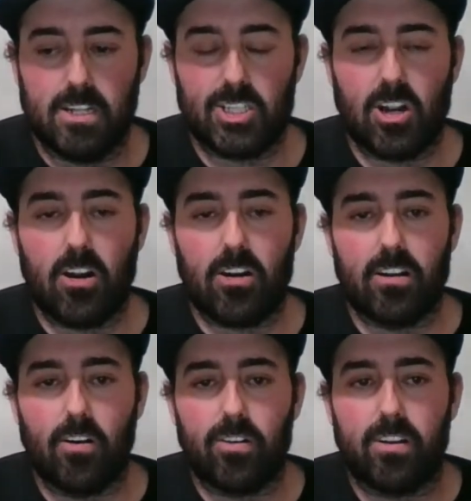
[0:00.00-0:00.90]
It
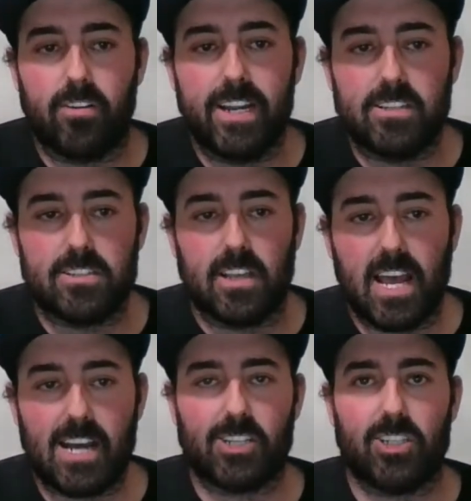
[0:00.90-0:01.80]
started out in
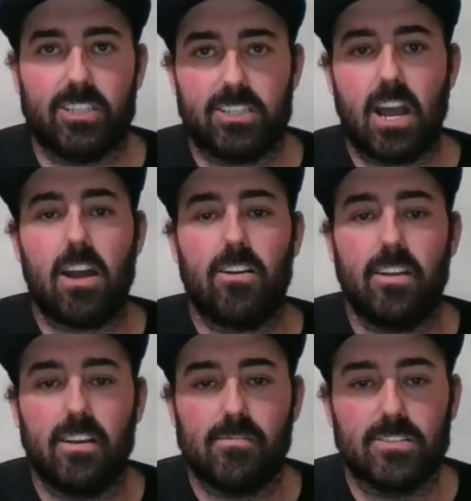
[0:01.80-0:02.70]
racing actually.
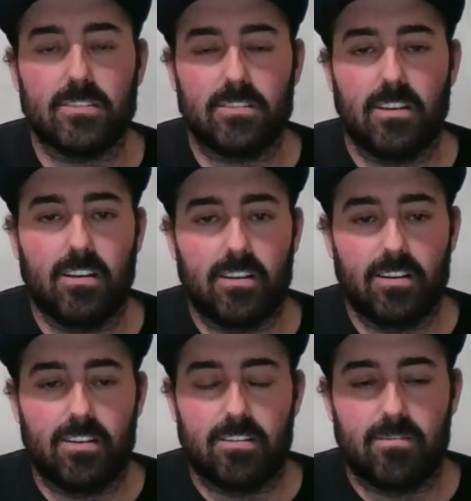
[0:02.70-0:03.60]
Saturday I was
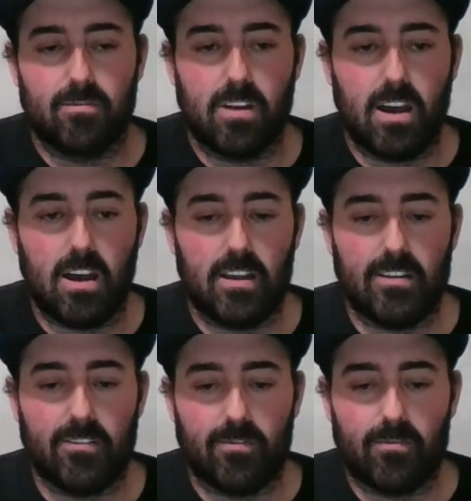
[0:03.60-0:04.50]

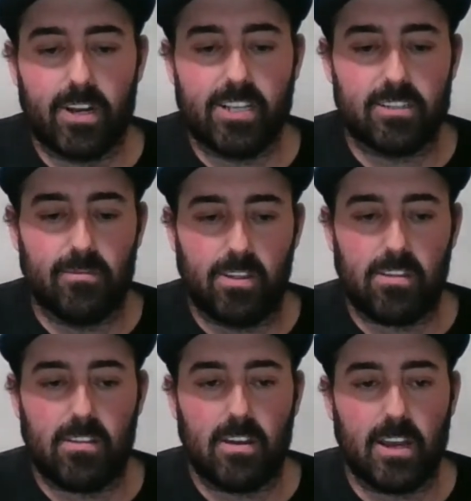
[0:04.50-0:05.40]
in racing
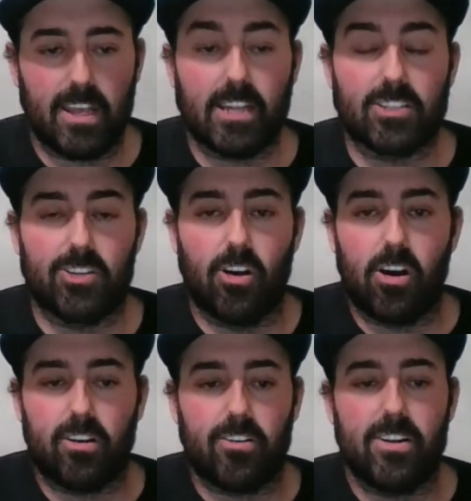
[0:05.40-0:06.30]
with against
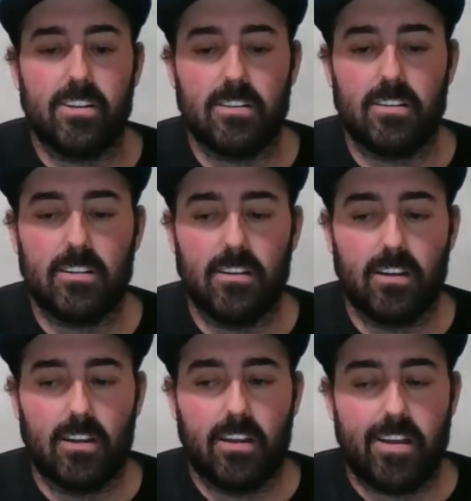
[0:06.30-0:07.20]
Dawn Cretan,
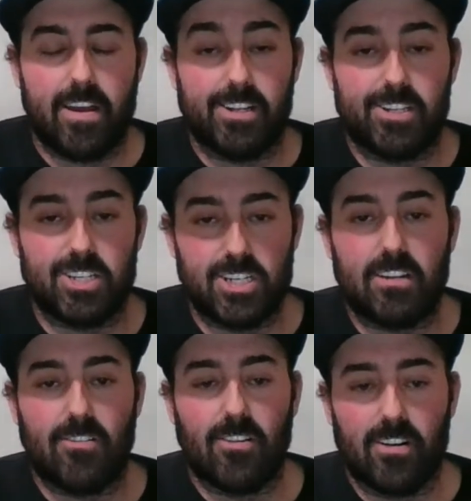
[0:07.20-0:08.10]
and
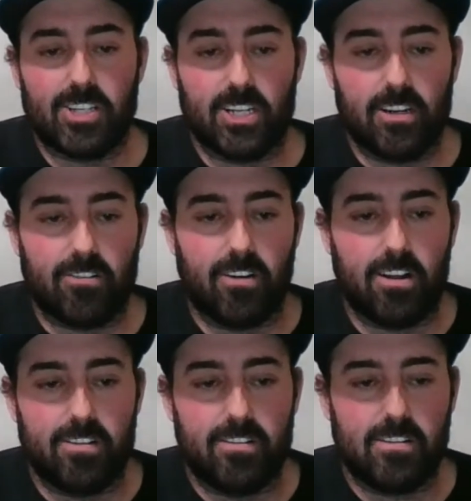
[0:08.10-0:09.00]
she can
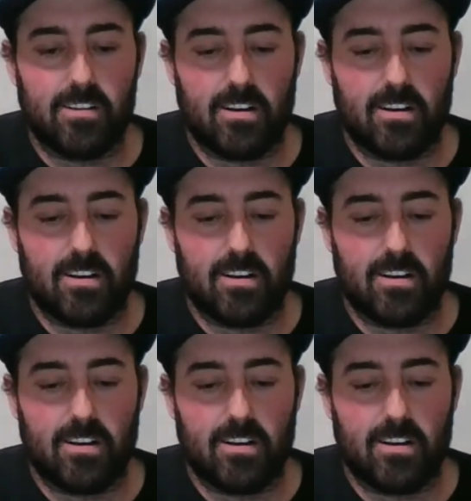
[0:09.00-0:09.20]
run.